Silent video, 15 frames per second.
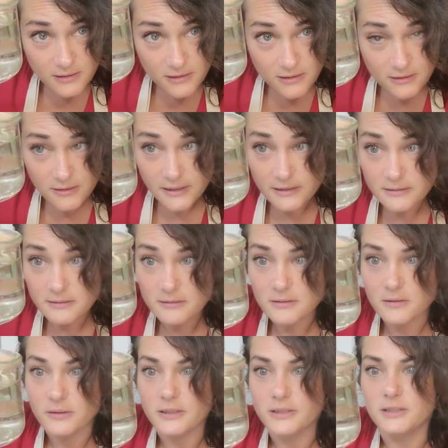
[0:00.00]
Alright,
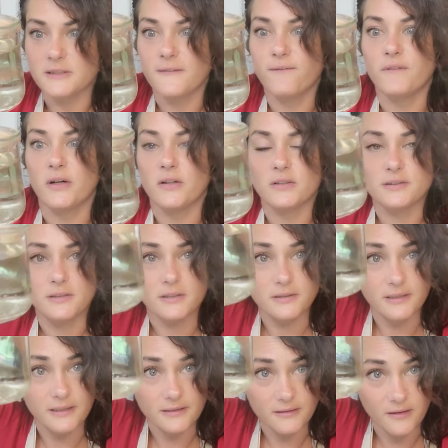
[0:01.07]
so it just falls all
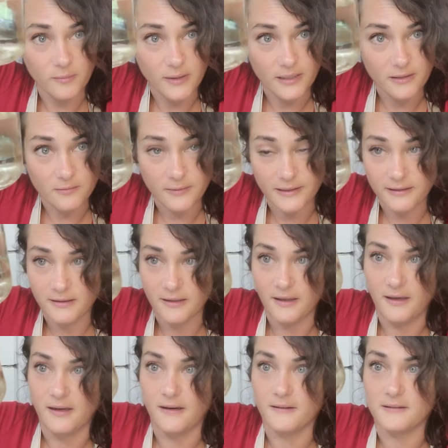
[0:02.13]
down to the bottom like
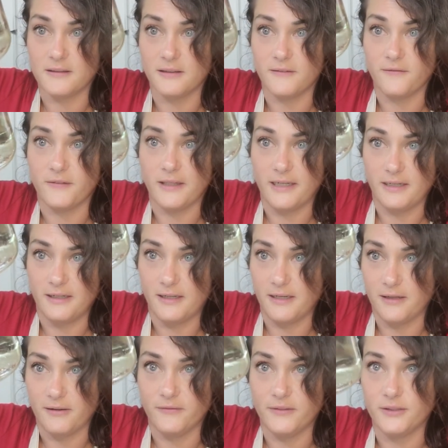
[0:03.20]
that, and it's going to flatten
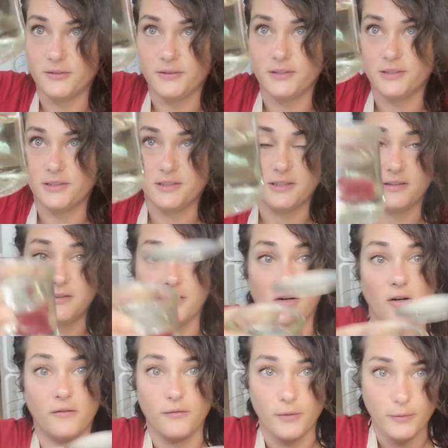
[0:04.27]
out and eventually just
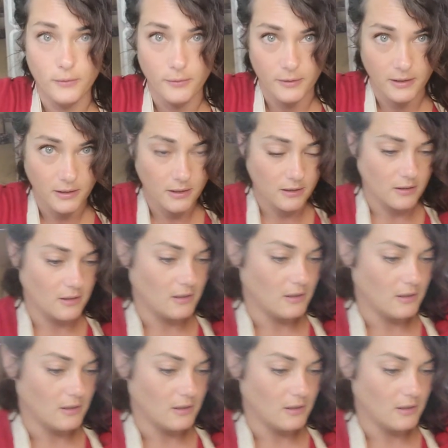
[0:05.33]
dissolve real quick.